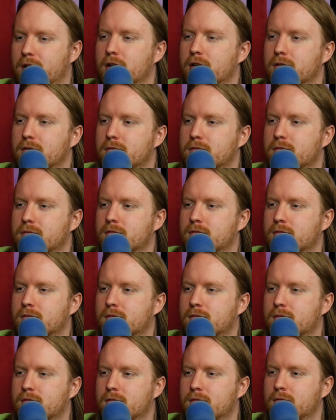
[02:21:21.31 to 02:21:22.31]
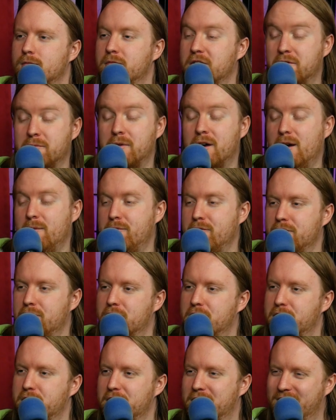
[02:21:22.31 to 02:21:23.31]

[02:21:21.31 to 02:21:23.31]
Yeah, it's popular over